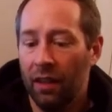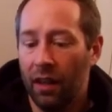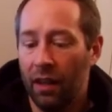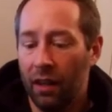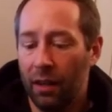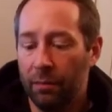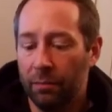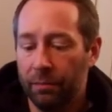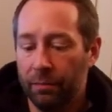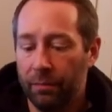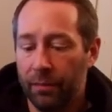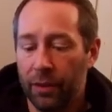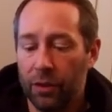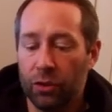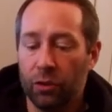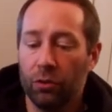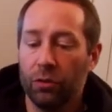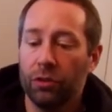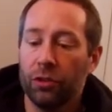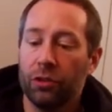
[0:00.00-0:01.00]
Um, the
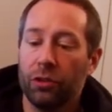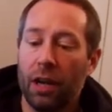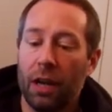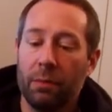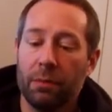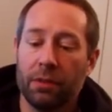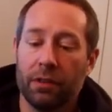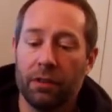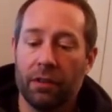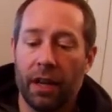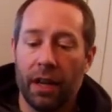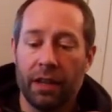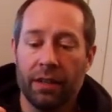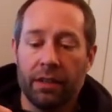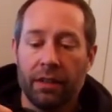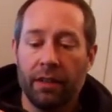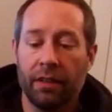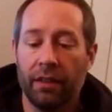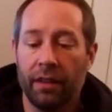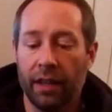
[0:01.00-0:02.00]
shoulder straps are
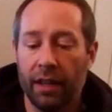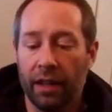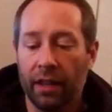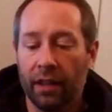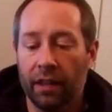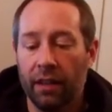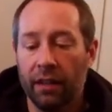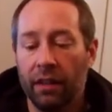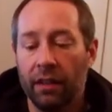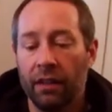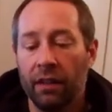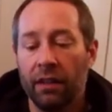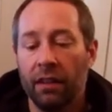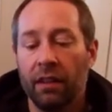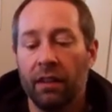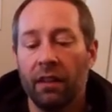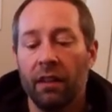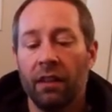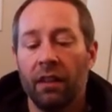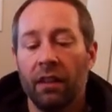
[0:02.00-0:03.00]
nice and thick
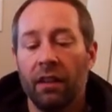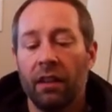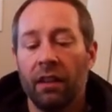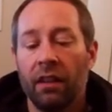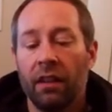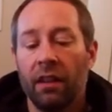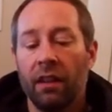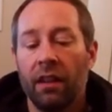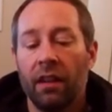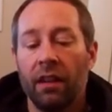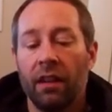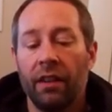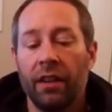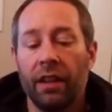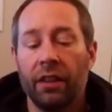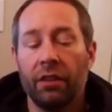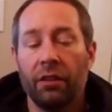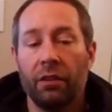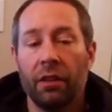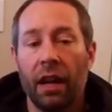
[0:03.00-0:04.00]
and they
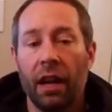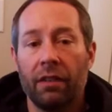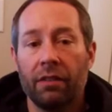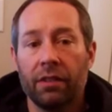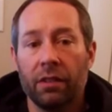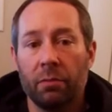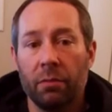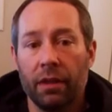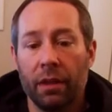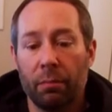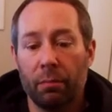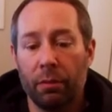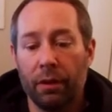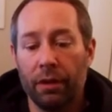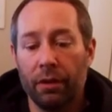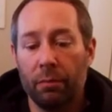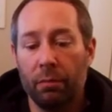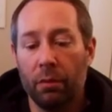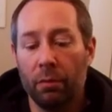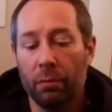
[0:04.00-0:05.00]
do have some of that
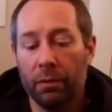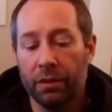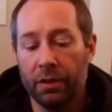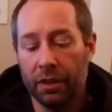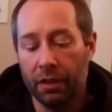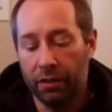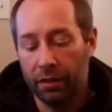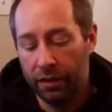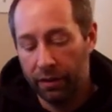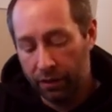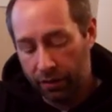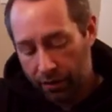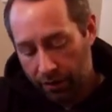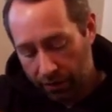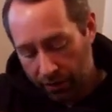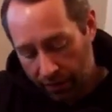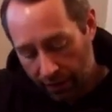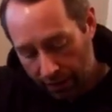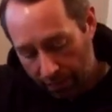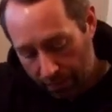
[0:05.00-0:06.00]
breathable material
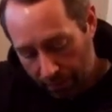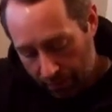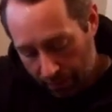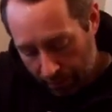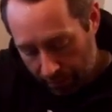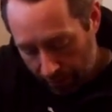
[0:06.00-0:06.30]
to them.